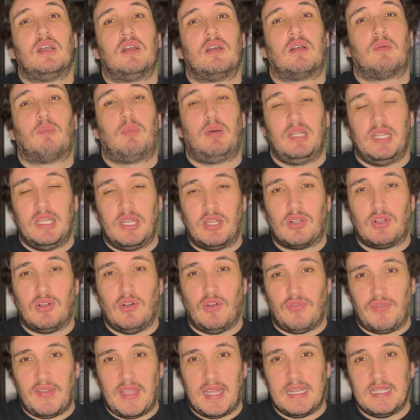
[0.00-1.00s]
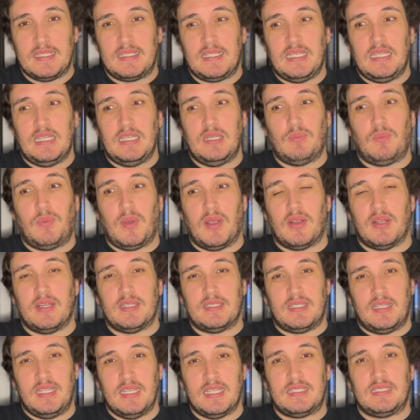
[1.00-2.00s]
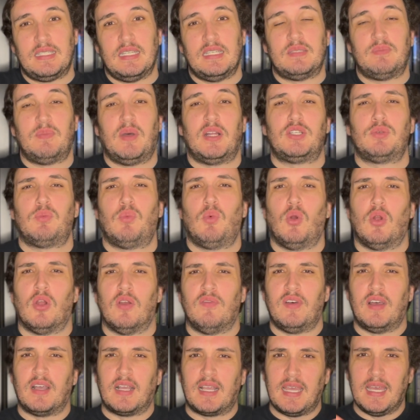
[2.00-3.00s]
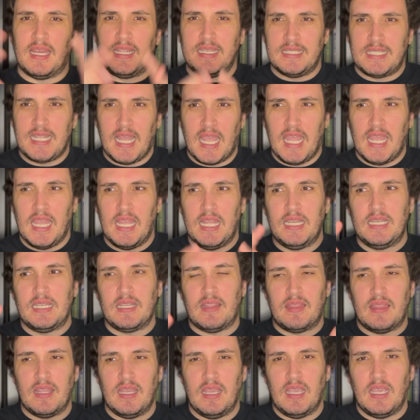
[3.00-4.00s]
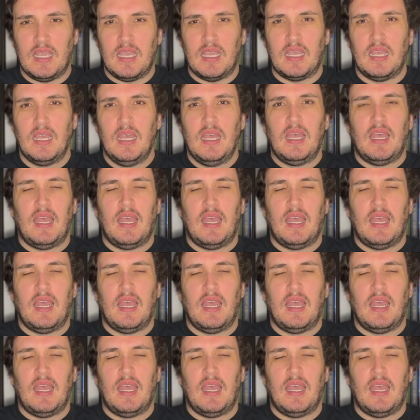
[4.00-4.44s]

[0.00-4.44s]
political fantasy, whereas this is much more of a contained thing.